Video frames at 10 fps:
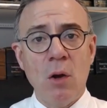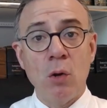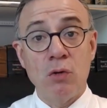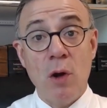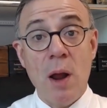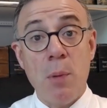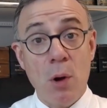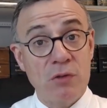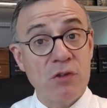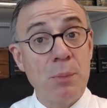on the
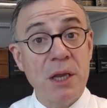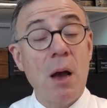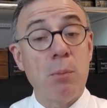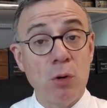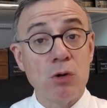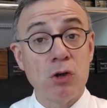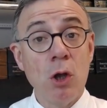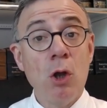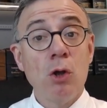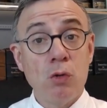laparoscopic approach
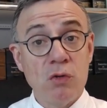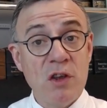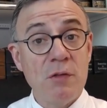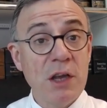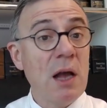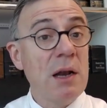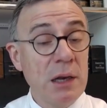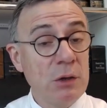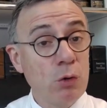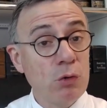to cervical
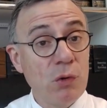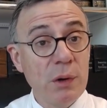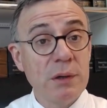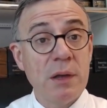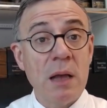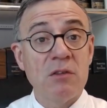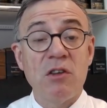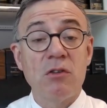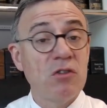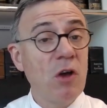and uterine
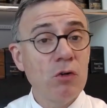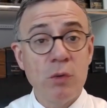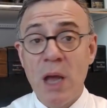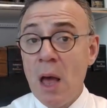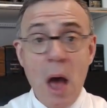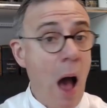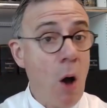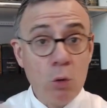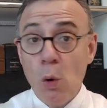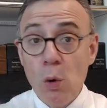cancer surgery,
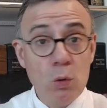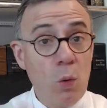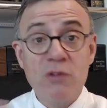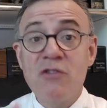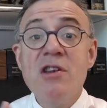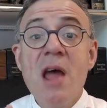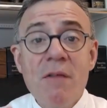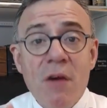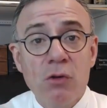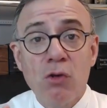our goal was
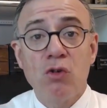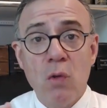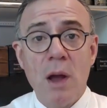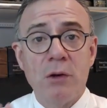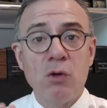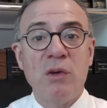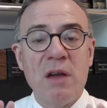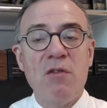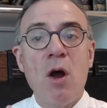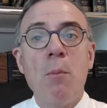never to try to
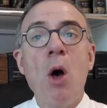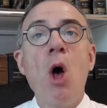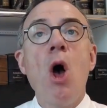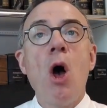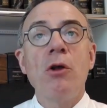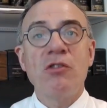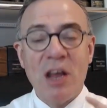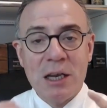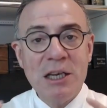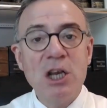develop a
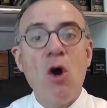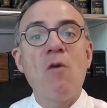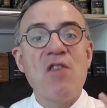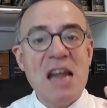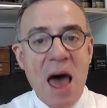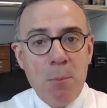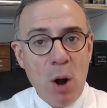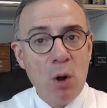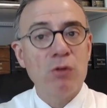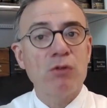technique of
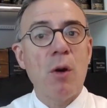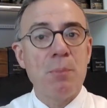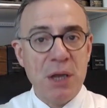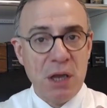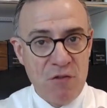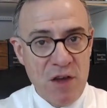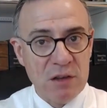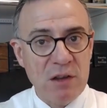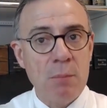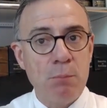laparoscopic
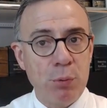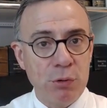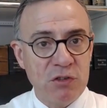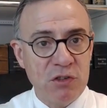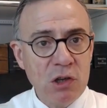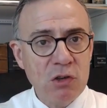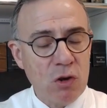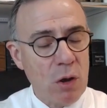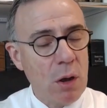Wertheim procedure,